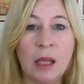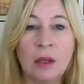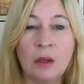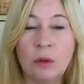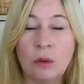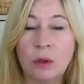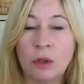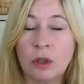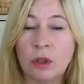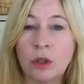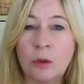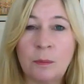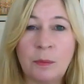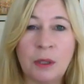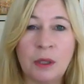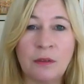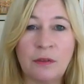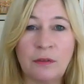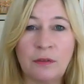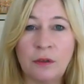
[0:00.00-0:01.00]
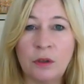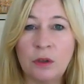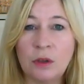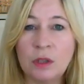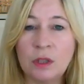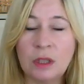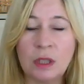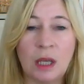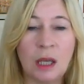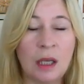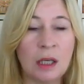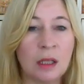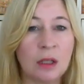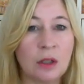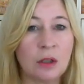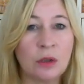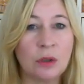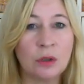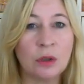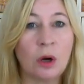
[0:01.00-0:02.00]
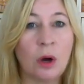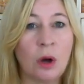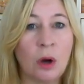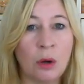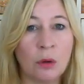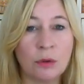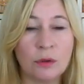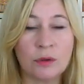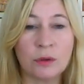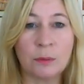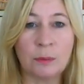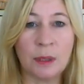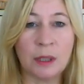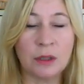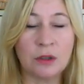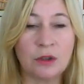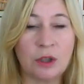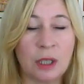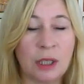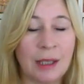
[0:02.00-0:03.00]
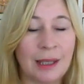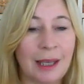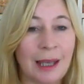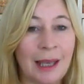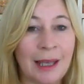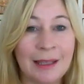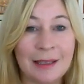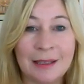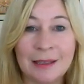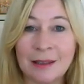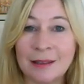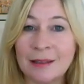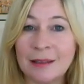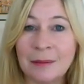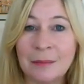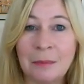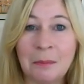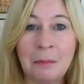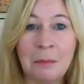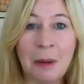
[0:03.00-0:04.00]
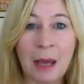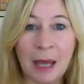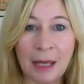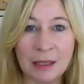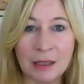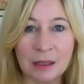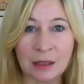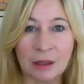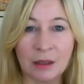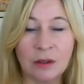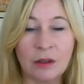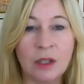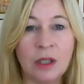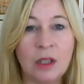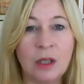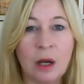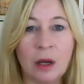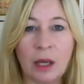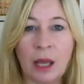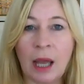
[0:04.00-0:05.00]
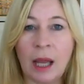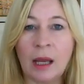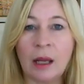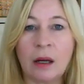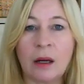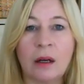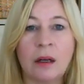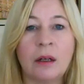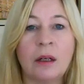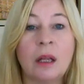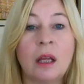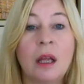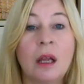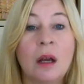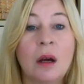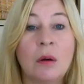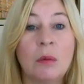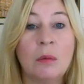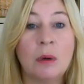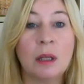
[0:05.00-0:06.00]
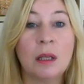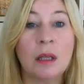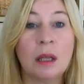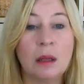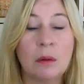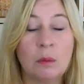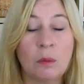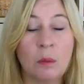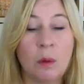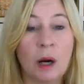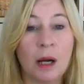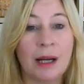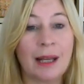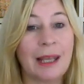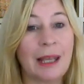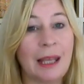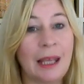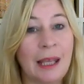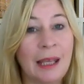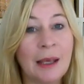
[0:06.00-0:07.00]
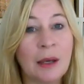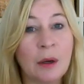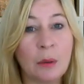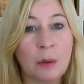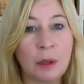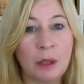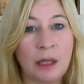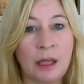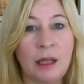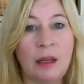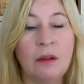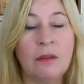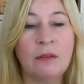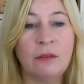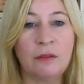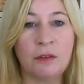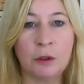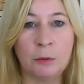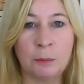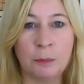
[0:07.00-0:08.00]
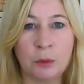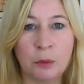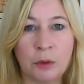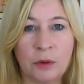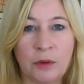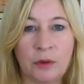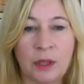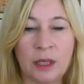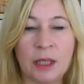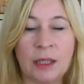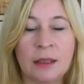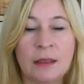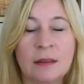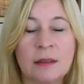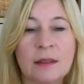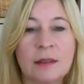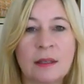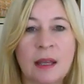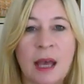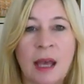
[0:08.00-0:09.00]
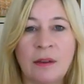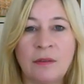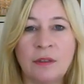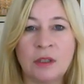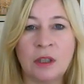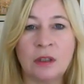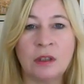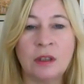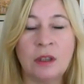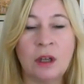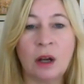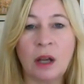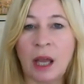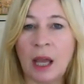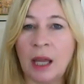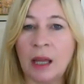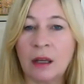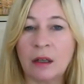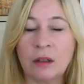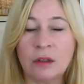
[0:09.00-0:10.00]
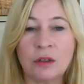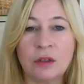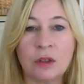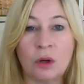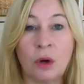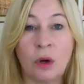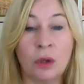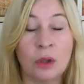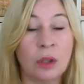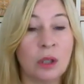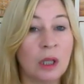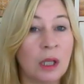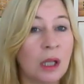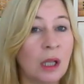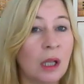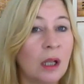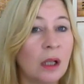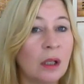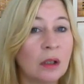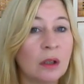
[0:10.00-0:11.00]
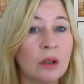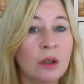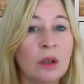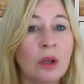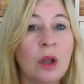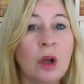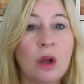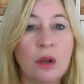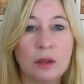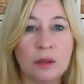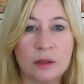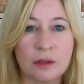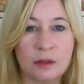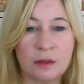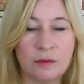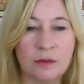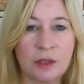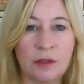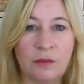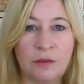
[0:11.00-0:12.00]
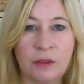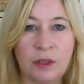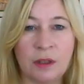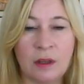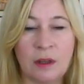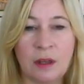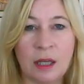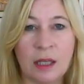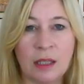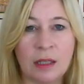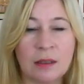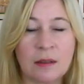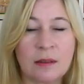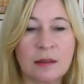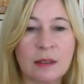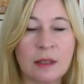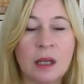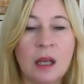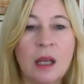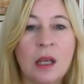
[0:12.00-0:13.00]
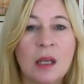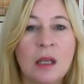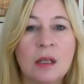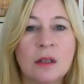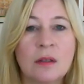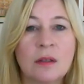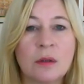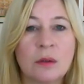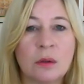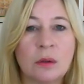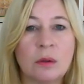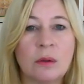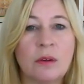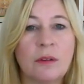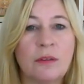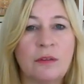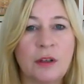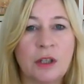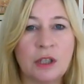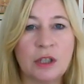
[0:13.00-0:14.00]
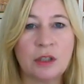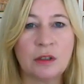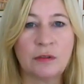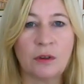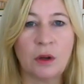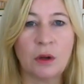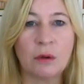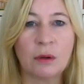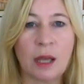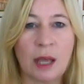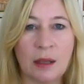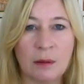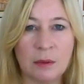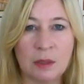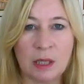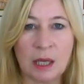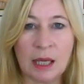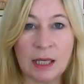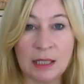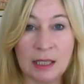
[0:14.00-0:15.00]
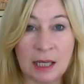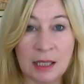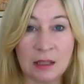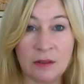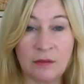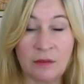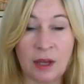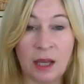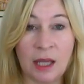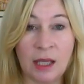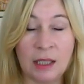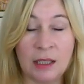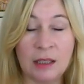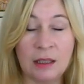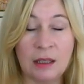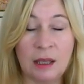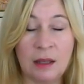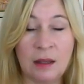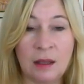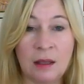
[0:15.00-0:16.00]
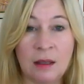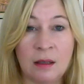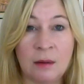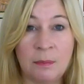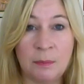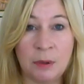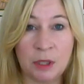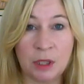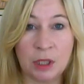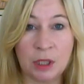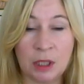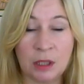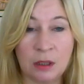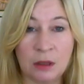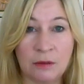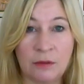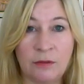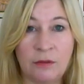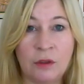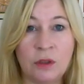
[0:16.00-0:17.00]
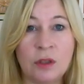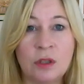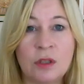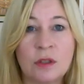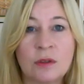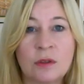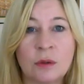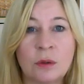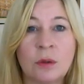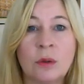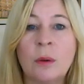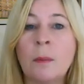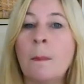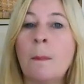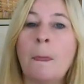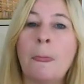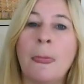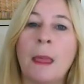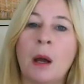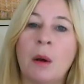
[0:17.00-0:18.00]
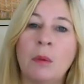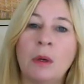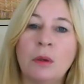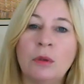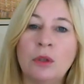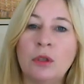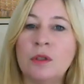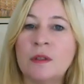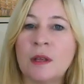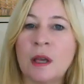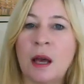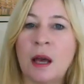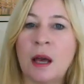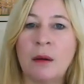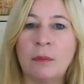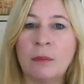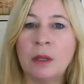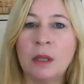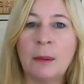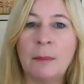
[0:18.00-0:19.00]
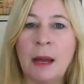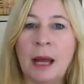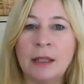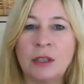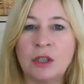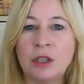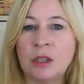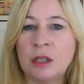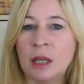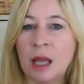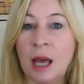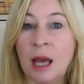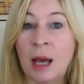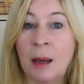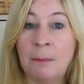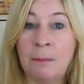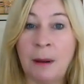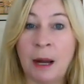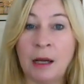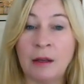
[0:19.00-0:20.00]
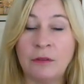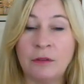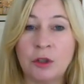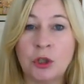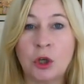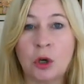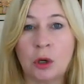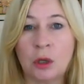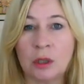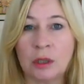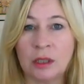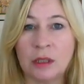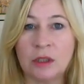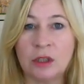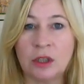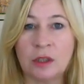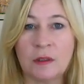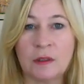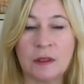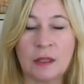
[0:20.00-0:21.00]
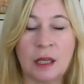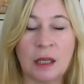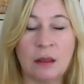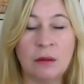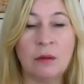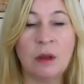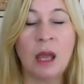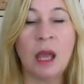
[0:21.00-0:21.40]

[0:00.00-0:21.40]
You know, it could be a food and it could also be a drink. It doesn't matter. The Yuk Anchor will work equally for both things. I've done Yuk Anchors on lots of different things. So first of all, get them to identify the particular food. So we'll imagine a bar of chocolate just now.